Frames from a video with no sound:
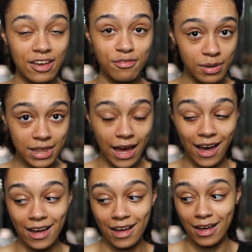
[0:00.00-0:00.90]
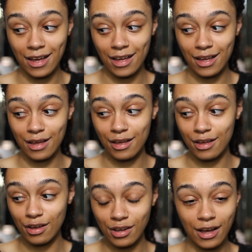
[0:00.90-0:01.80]
given me that
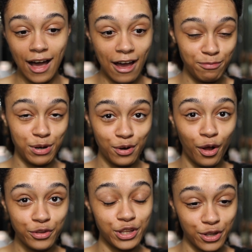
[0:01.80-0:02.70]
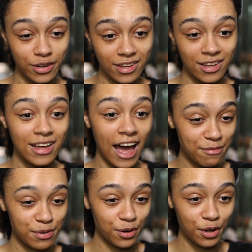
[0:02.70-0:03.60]
I've been on holiday look.
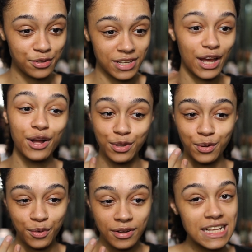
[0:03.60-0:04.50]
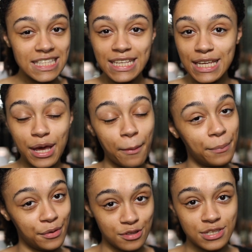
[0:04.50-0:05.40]
I've been on holiday glow. Fenty
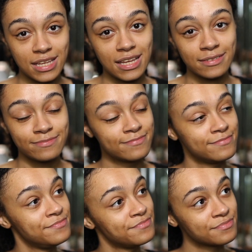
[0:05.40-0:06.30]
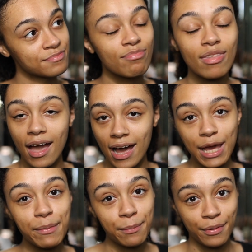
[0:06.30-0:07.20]
Beauty.
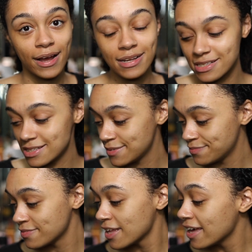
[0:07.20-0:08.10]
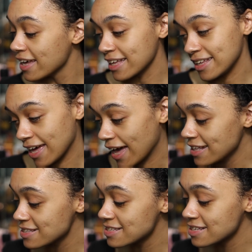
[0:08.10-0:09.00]
I am impressed.
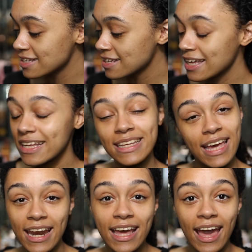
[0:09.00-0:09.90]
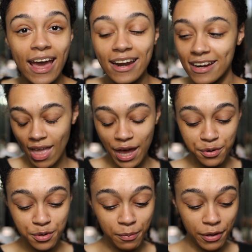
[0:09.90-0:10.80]
Yet, yet again. I
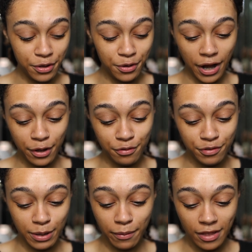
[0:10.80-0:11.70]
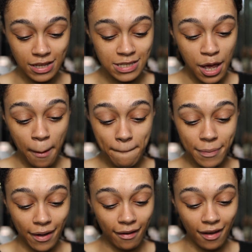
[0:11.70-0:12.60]
don't know about you and how you feel about this,
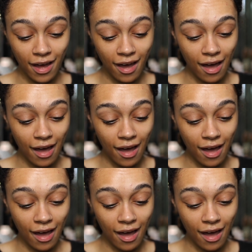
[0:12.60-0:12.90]
but